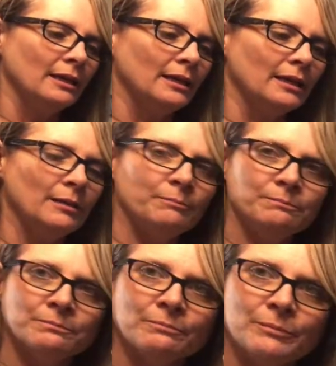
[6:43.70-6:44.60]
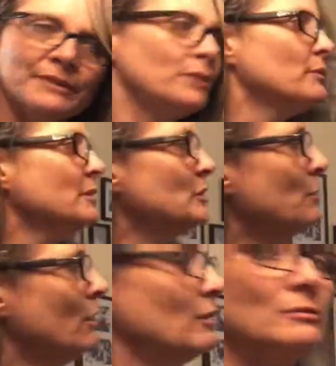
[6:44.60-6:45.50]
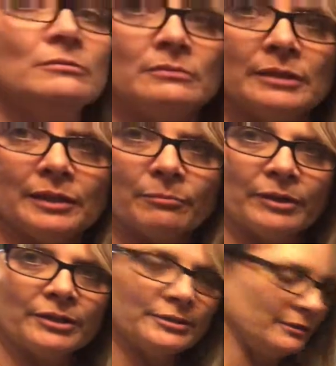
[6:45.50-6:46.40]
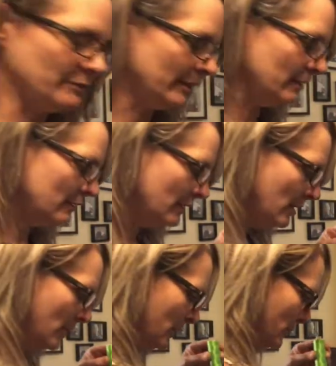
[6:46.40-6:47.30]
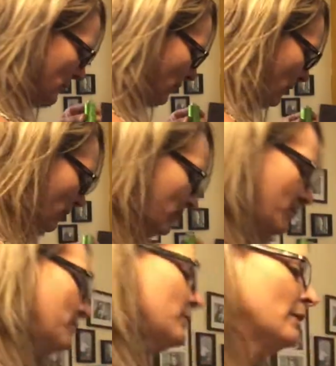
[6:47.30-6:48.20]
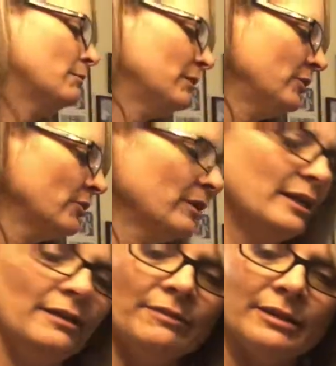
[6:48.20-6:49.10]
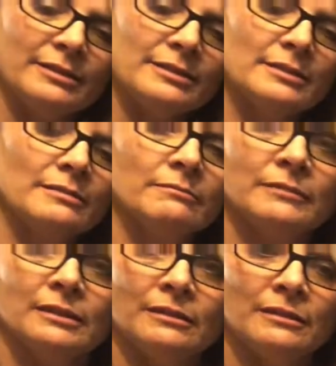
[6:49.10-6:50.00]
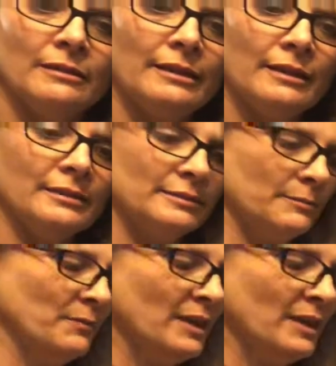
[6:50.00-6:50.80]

but they're really small in comparison, right? So Madeira gave us these,